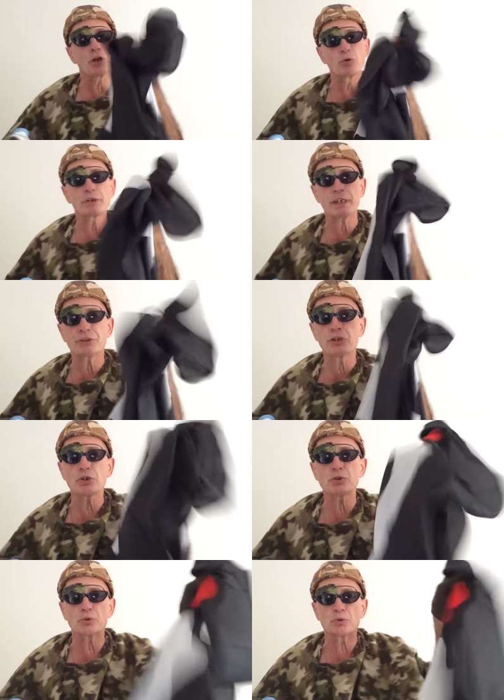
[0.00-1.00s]
Dota
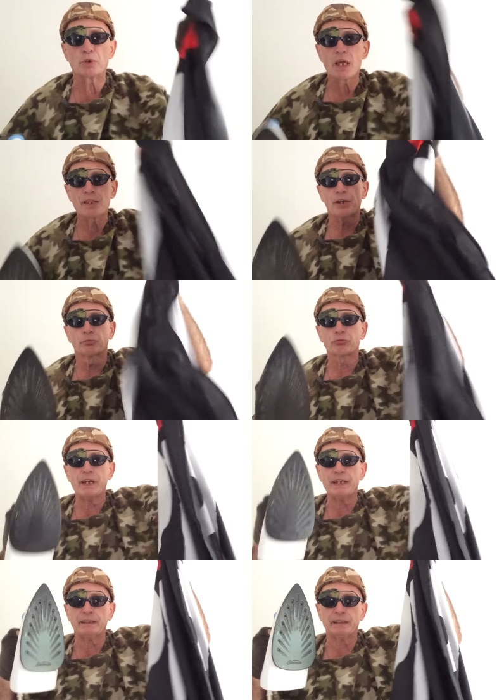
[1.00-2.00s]
two. They're
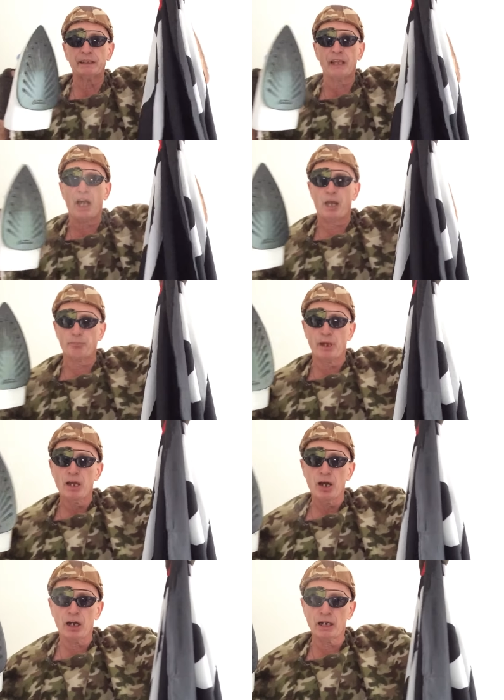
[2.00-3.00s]
right at the top
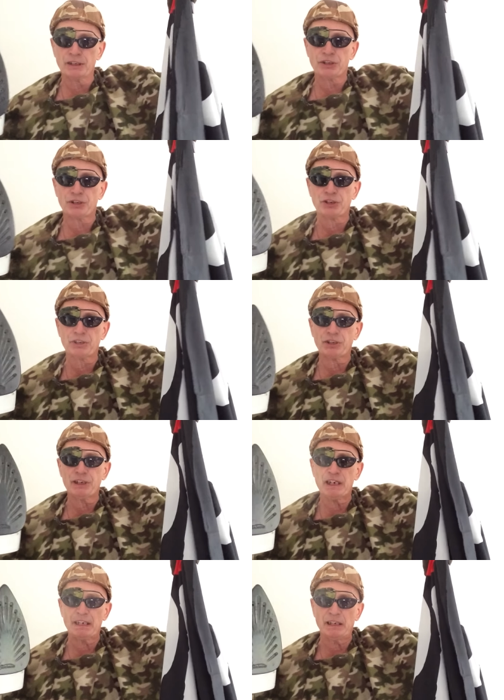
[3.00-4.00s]
on
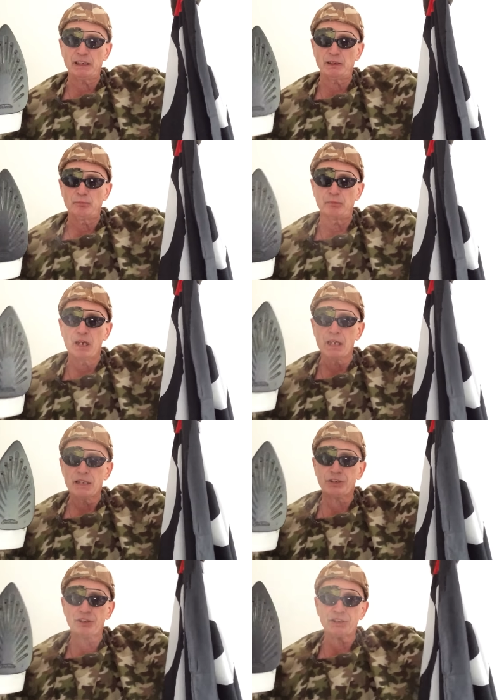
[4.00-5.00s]
Steam.
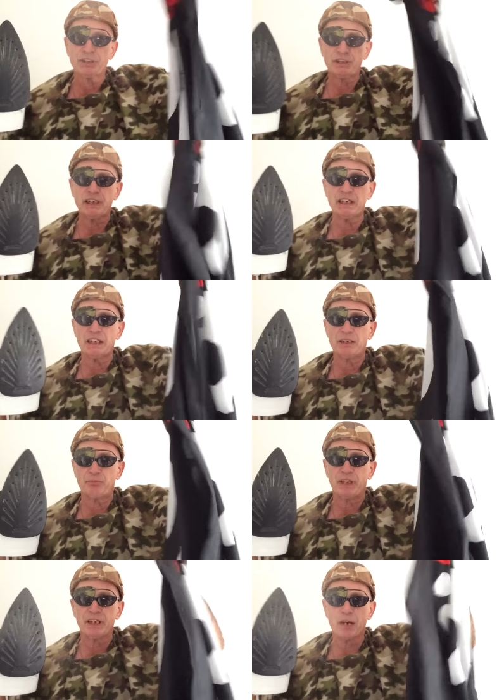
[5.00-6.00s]
Steam,
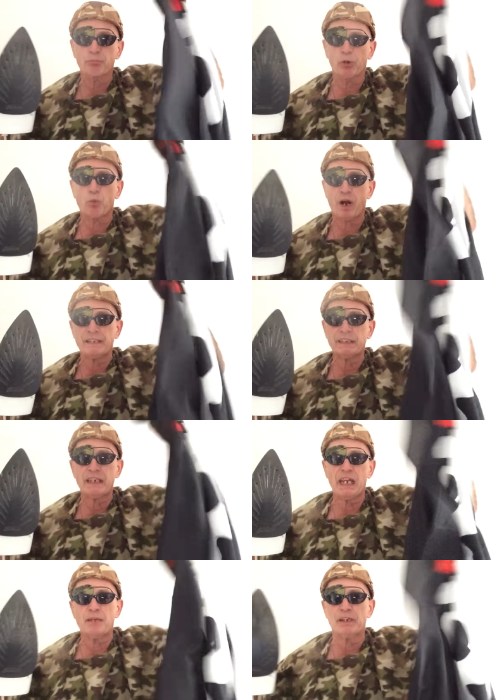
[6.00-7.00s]
the number one
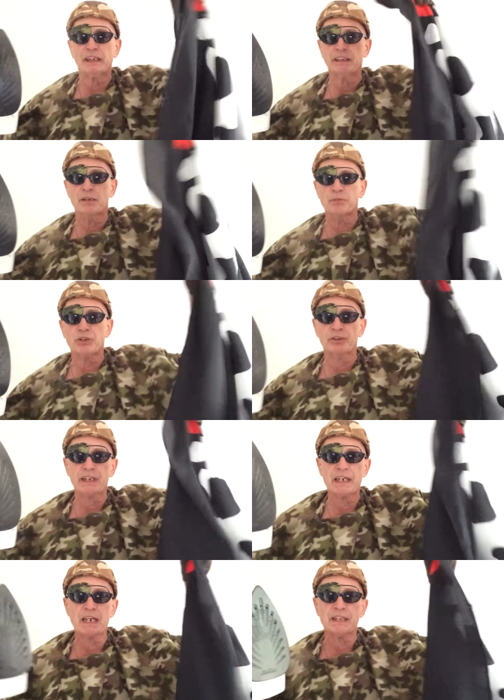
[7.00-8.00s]
gaming
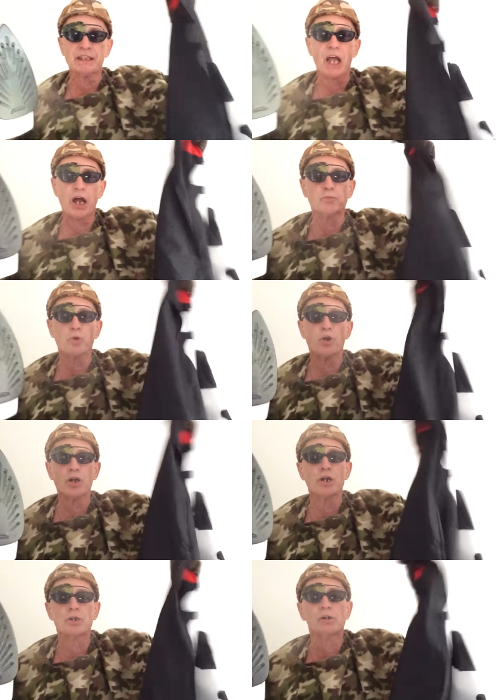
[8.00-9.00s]
community in the
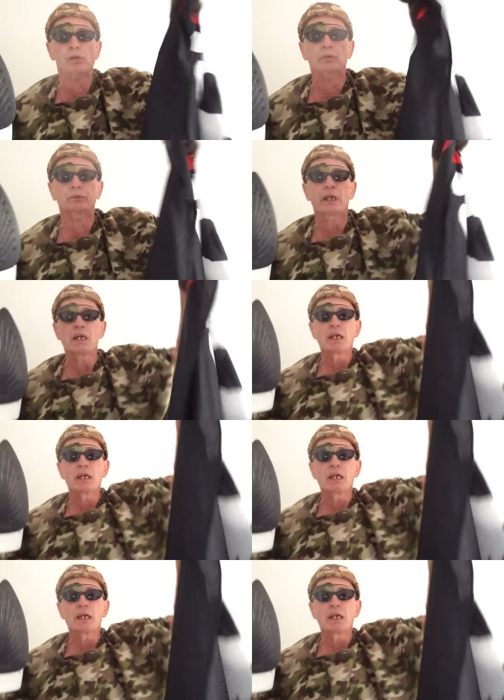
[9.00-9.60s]
world.